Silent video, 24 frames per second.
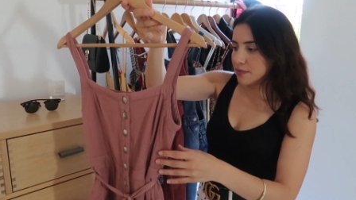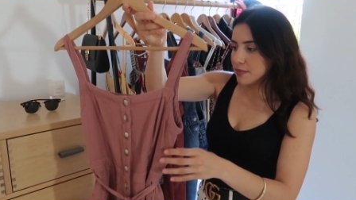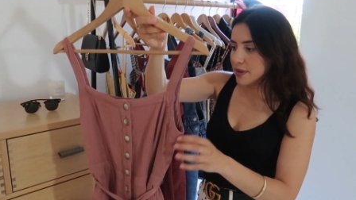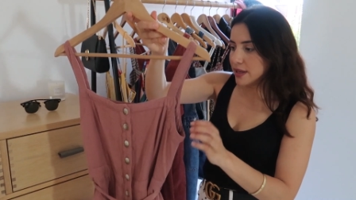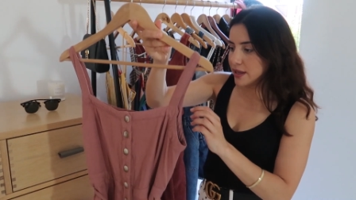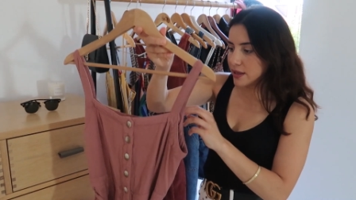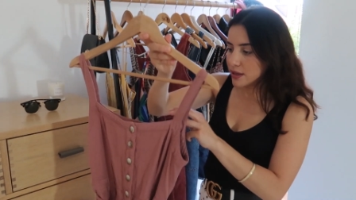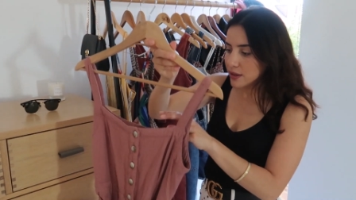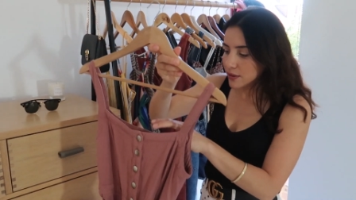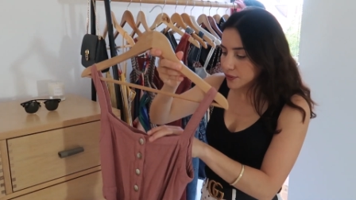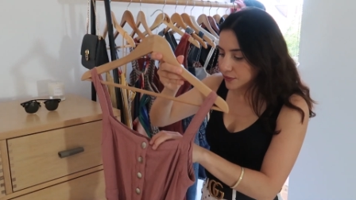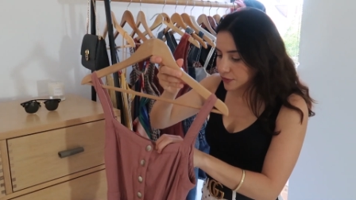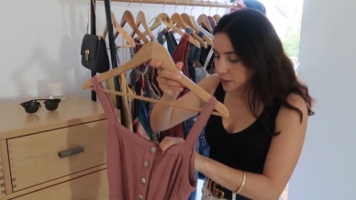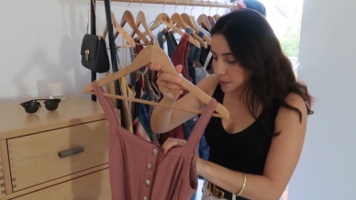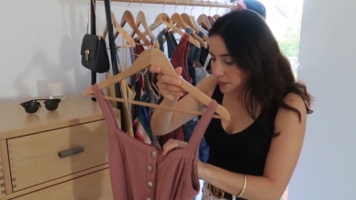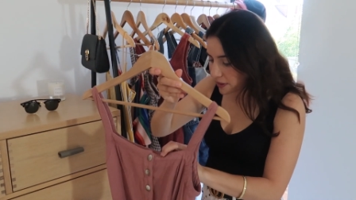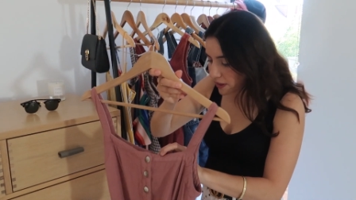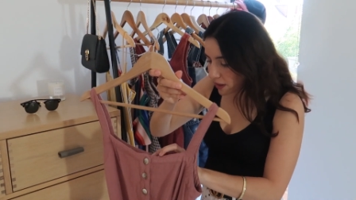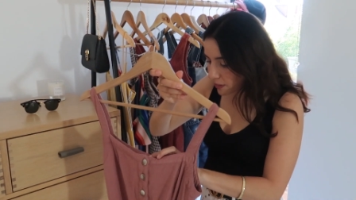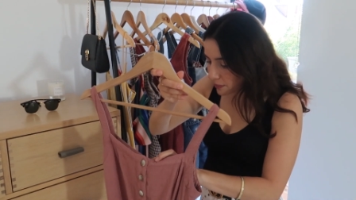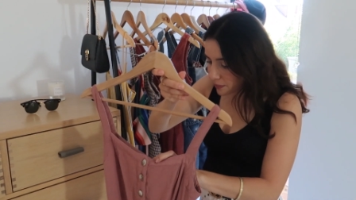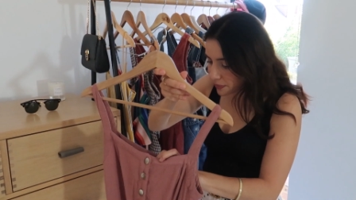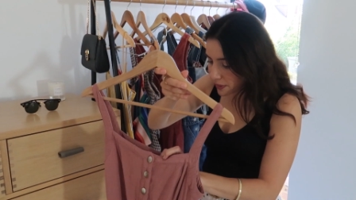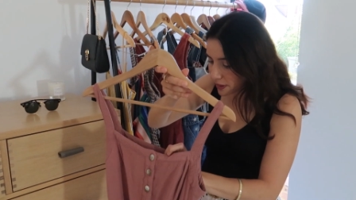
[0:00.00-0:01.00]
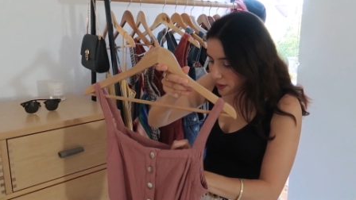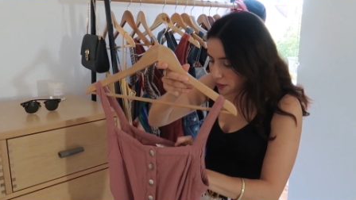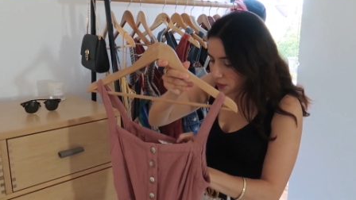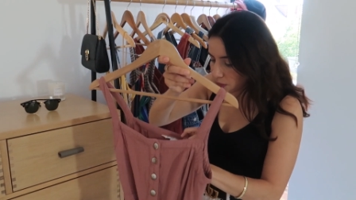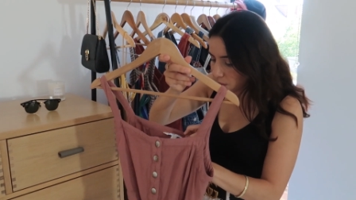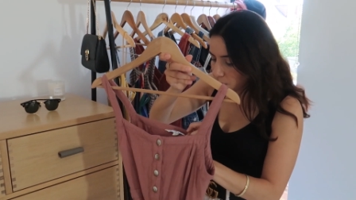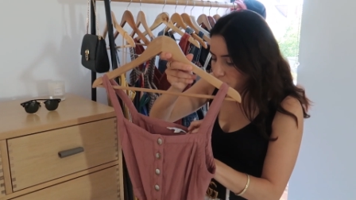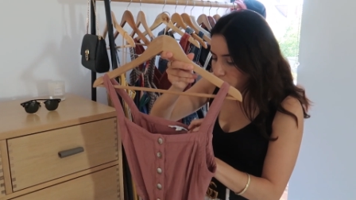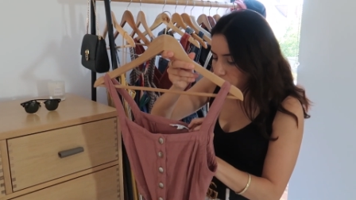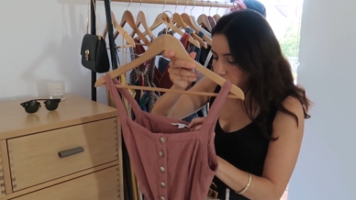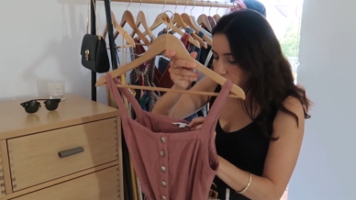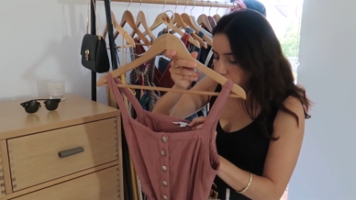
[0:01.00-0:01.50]
me from a company
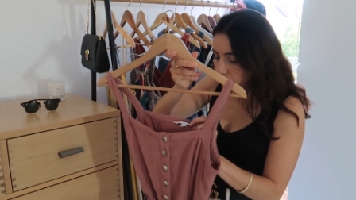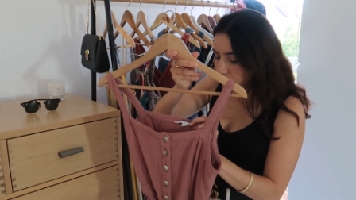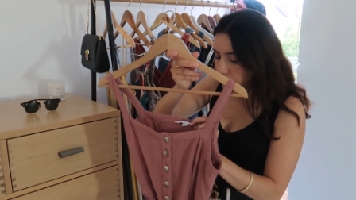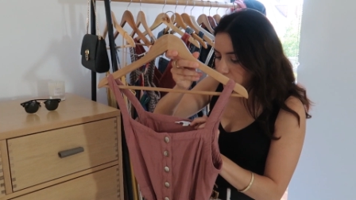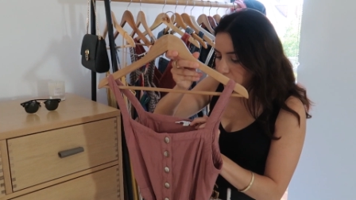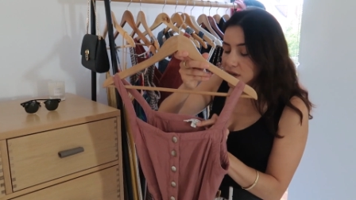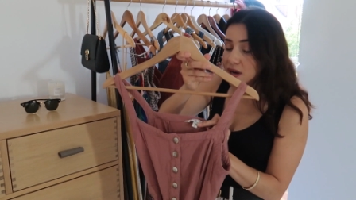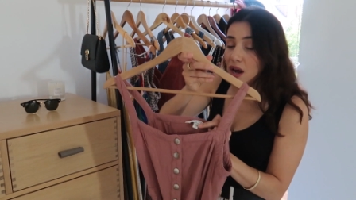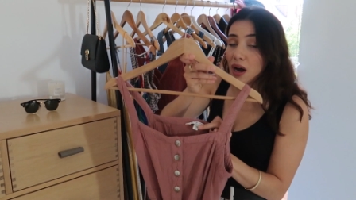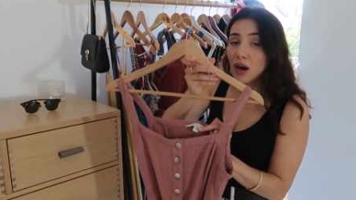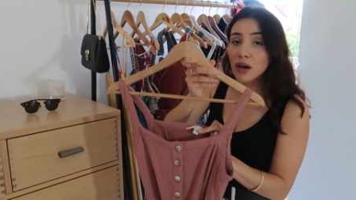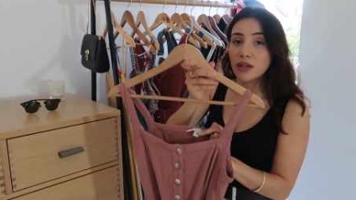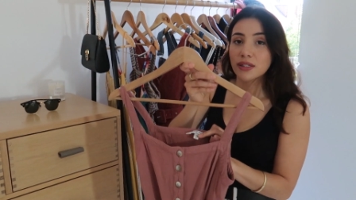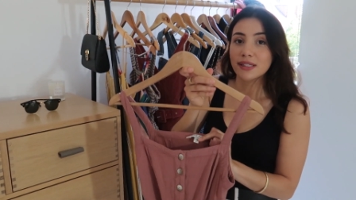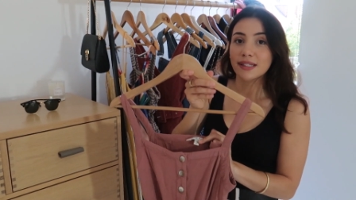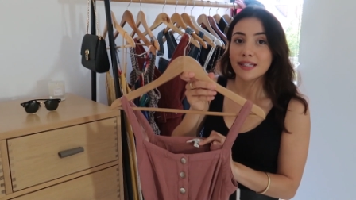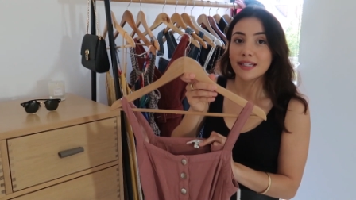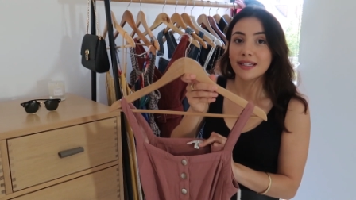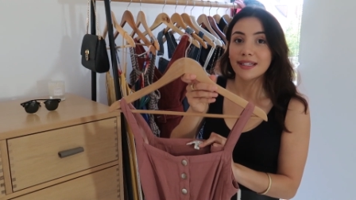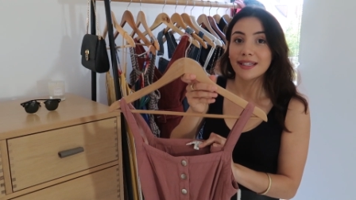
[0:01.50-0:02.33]
called Nasty